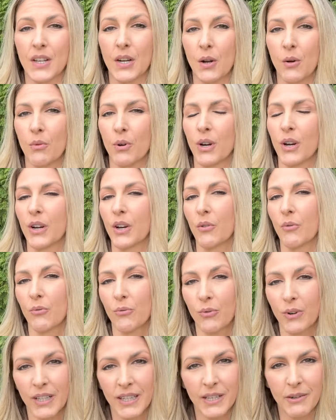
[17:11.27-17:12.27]
gonna work
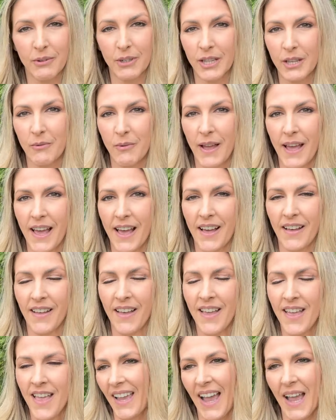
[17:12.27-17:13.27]
really, really well.